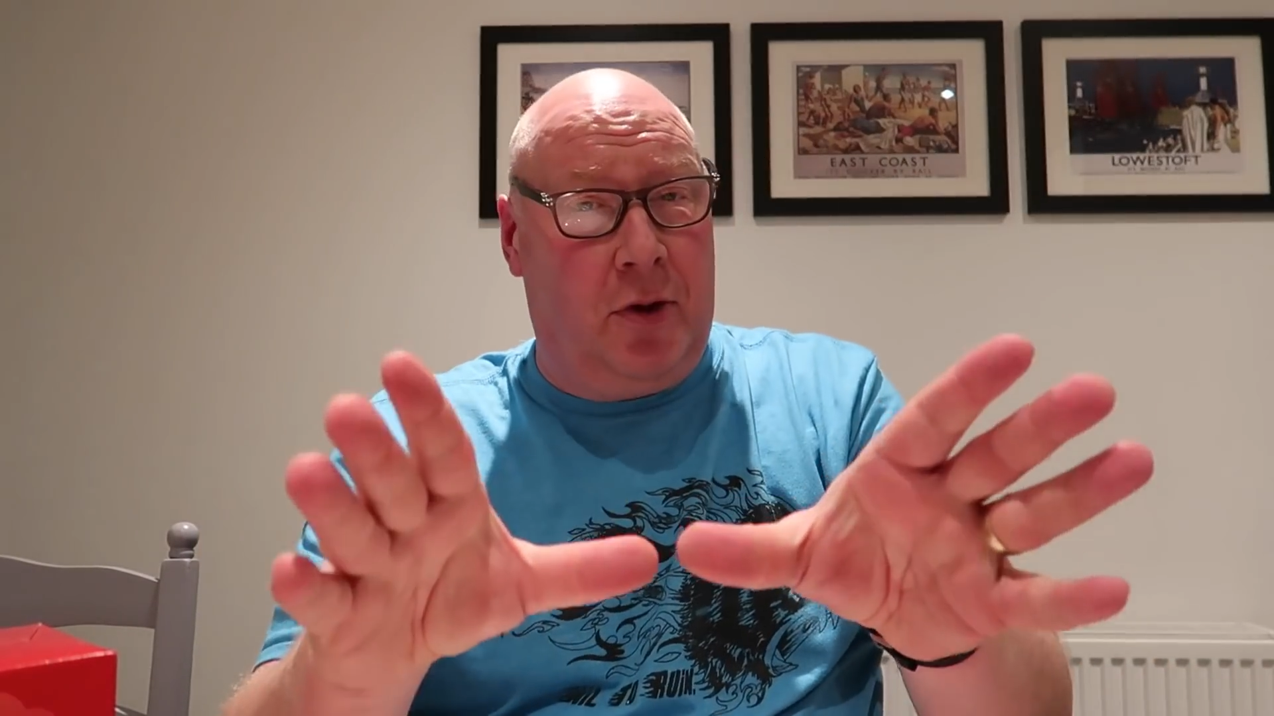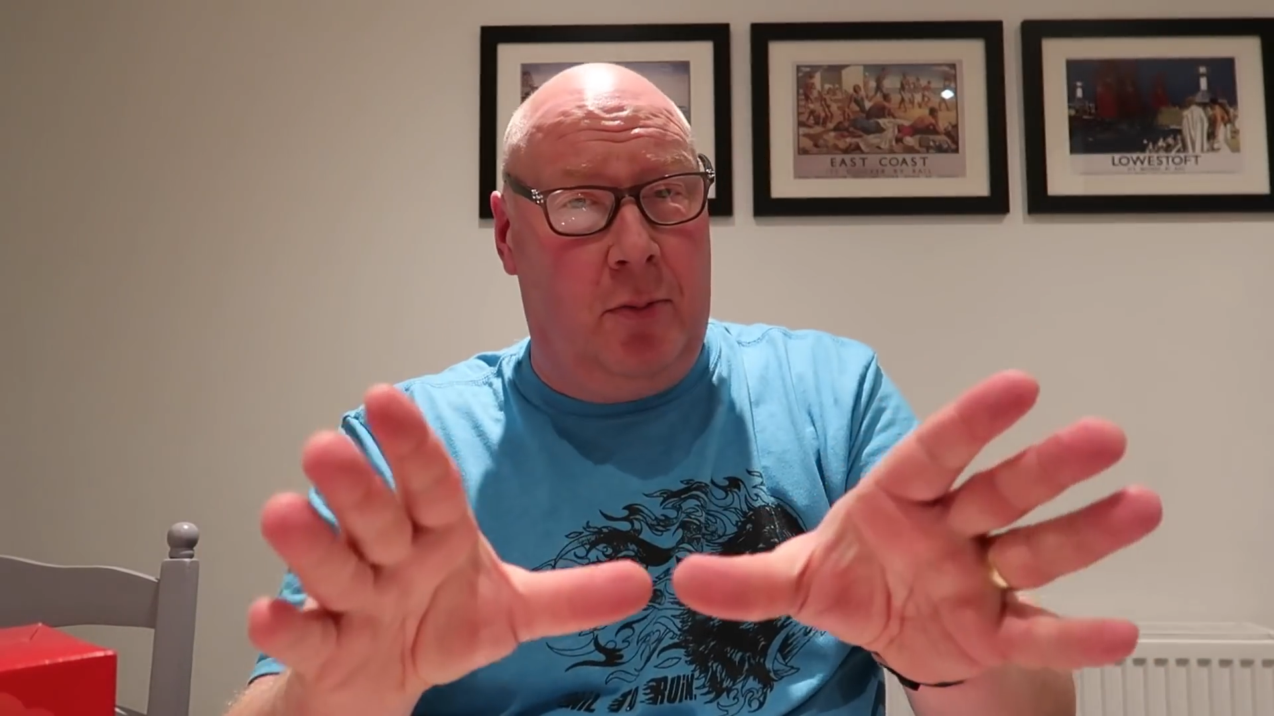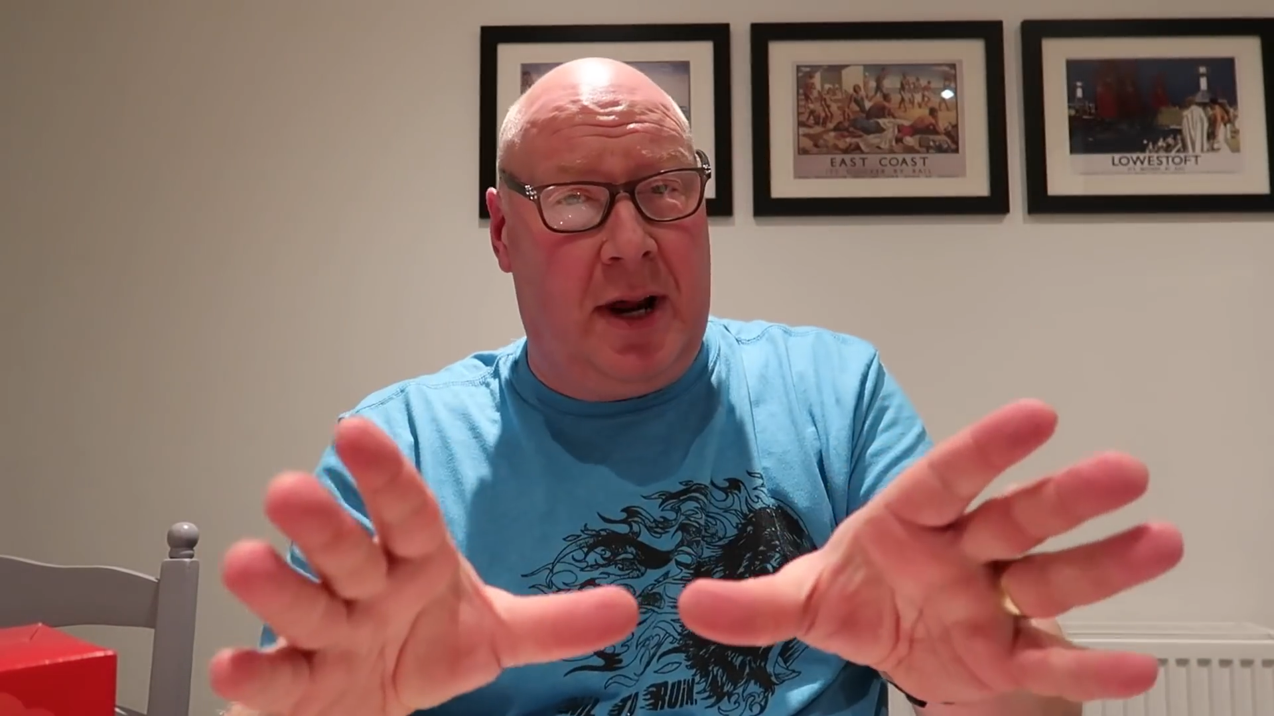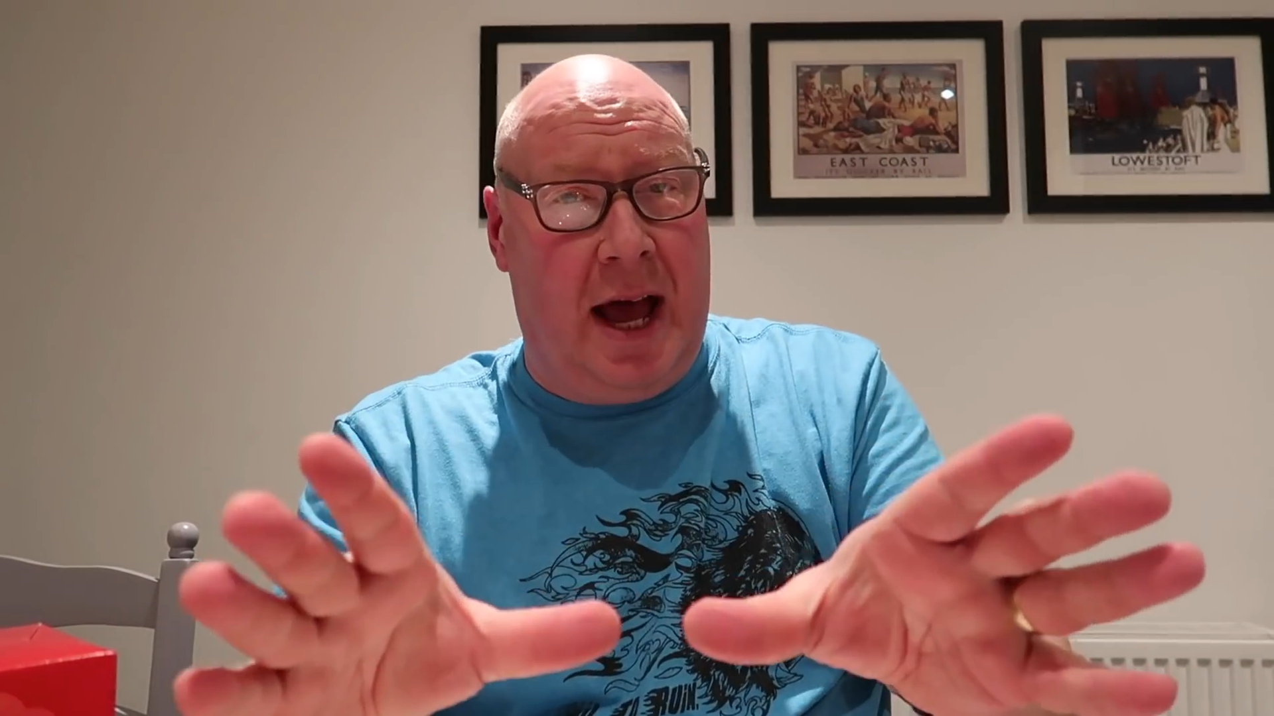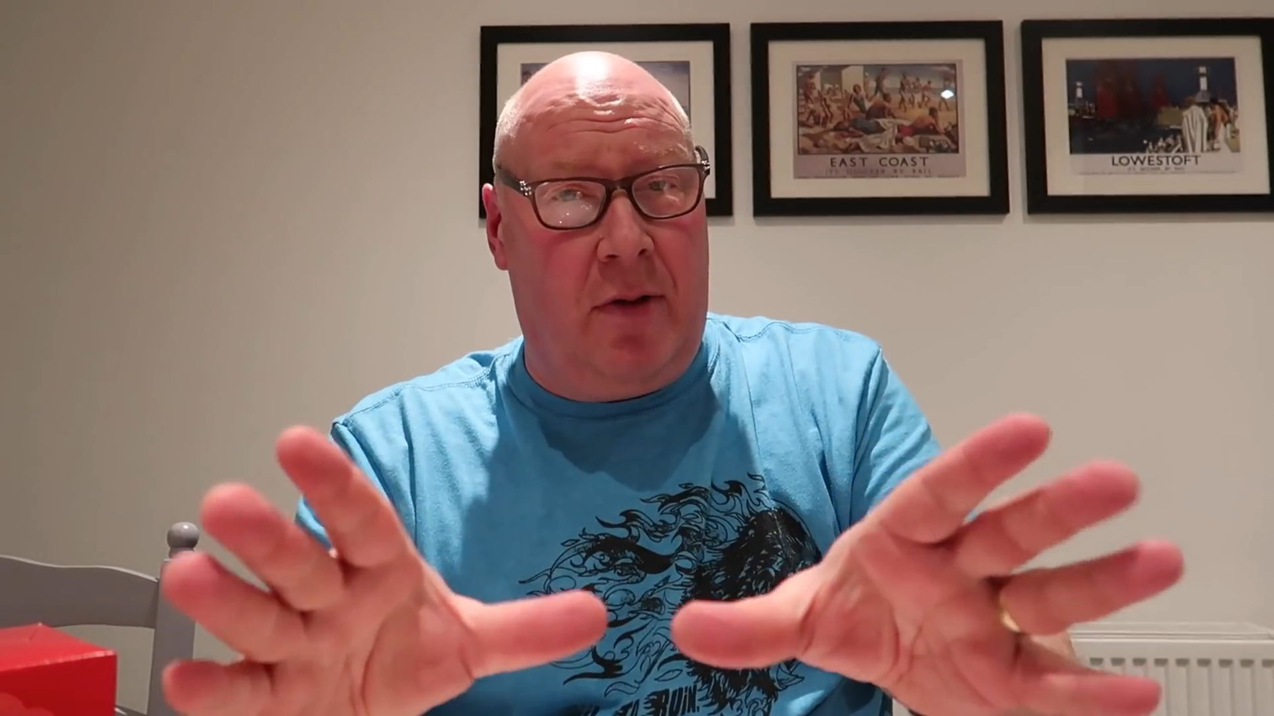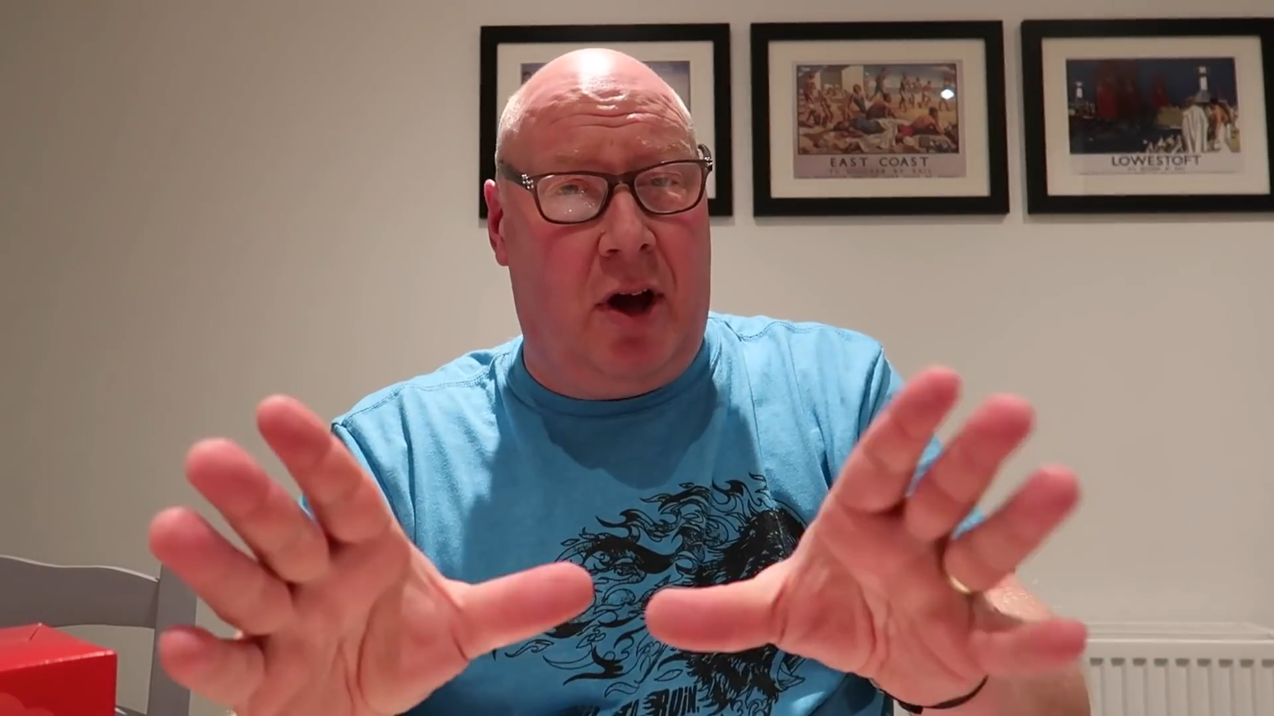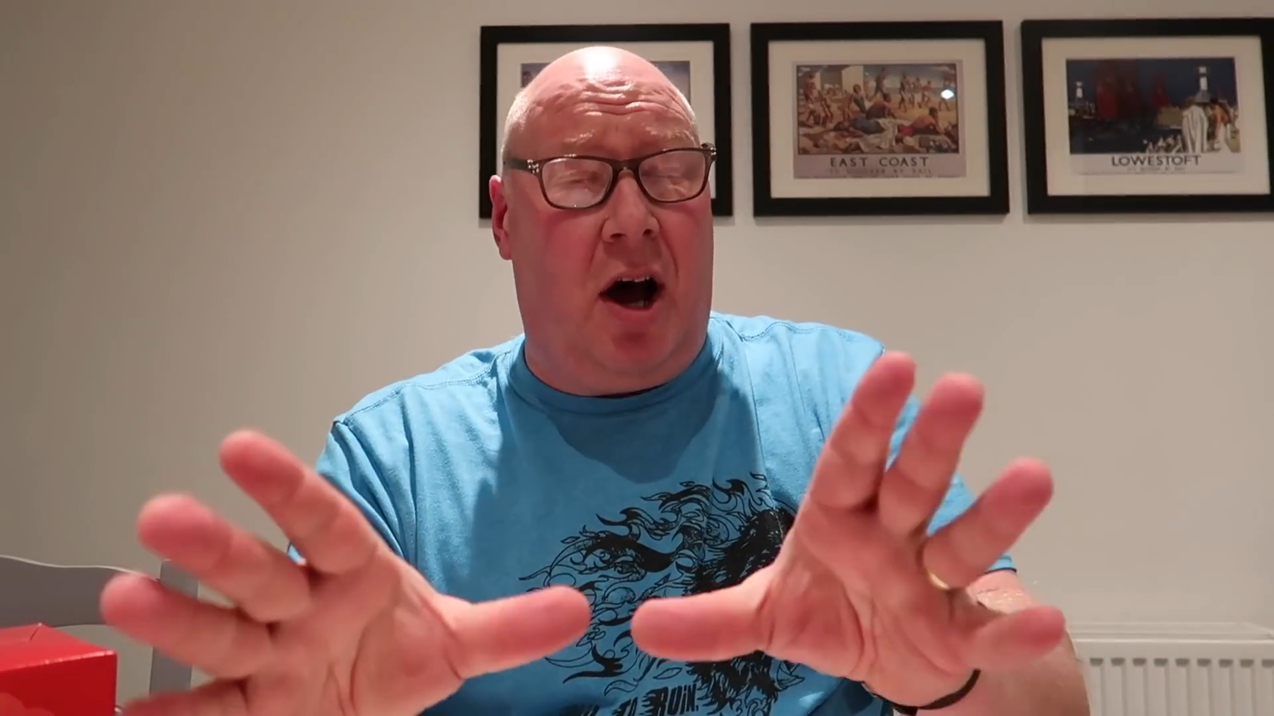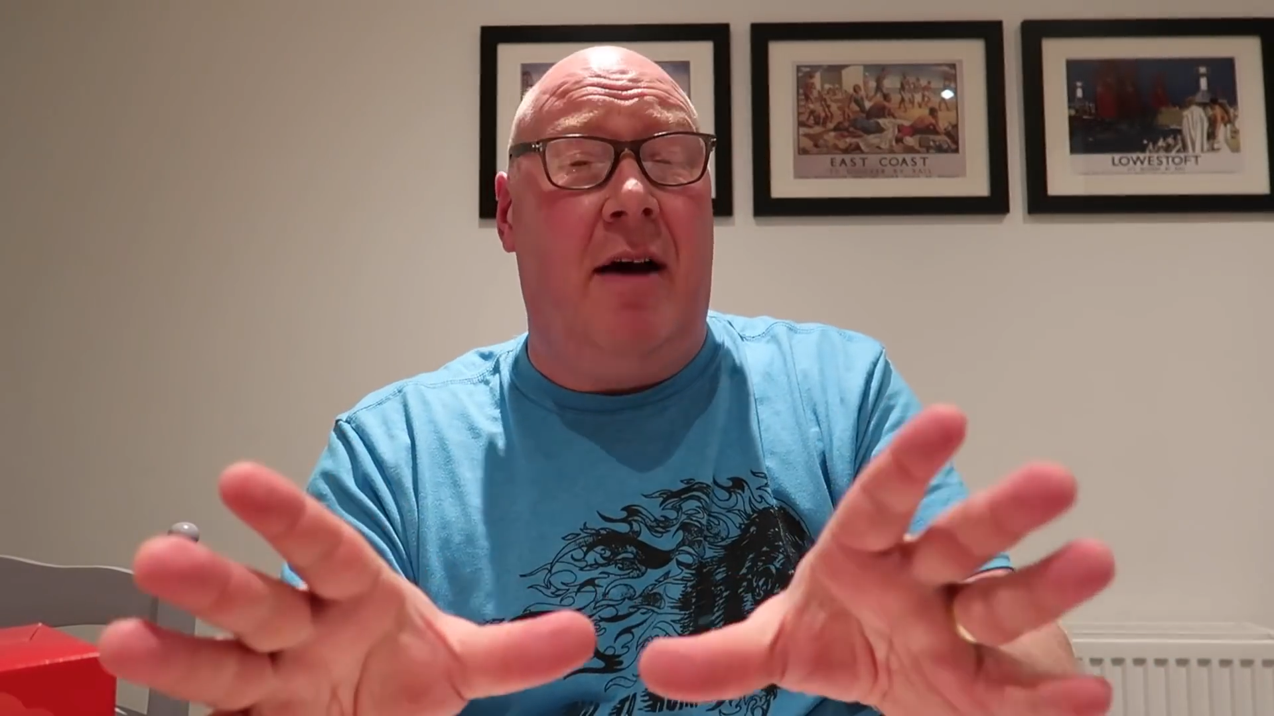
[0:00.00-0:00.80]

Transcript: thumbnail that